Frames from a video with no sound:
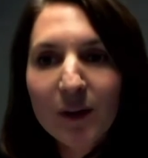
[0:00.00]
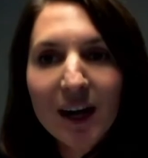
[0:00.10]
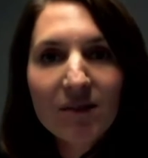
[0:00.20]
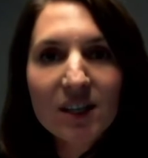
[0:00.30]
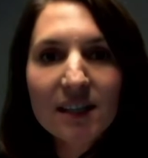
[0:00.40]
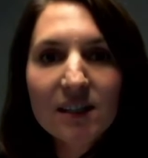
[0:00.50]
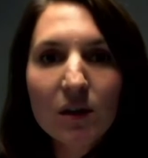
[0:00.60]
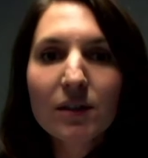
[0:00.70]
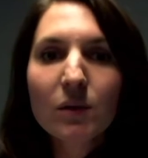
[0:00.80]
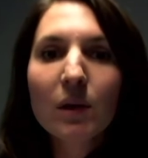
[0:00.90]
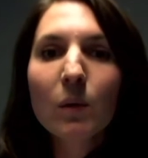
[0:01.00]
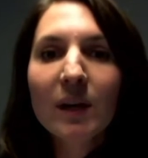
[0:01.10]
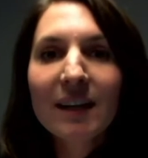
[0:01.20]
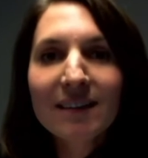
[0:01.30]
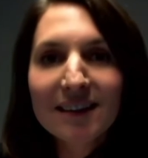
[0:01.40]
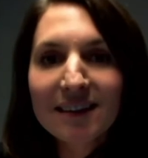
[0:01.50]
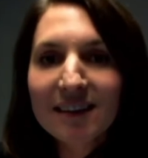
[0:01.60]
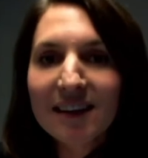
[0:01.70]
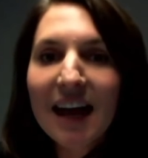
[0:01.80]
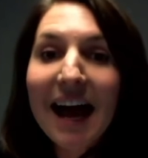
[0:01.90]
5G's ultra-low
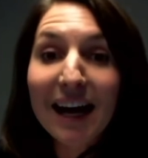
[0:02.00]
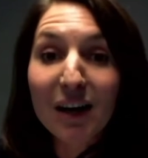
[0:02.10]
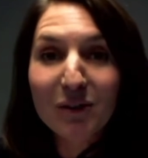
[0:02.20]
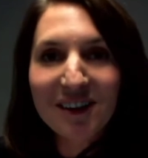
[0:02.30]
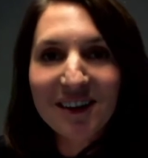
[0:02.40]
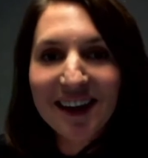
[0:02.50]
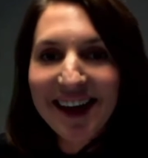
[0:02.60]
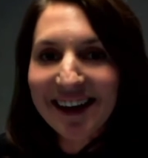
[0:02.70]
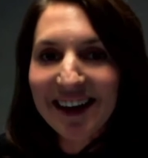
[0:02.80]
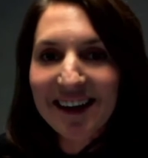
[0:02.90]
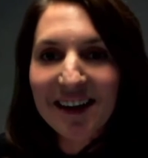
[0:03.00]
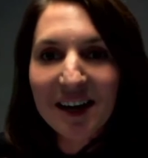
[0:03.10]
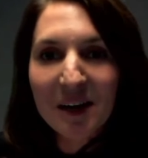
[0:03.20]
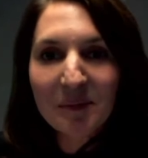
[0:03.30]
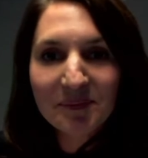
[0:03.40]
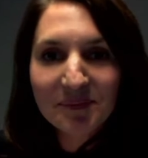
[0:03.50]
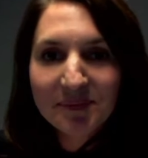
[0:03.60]
latency, IoT, and AI.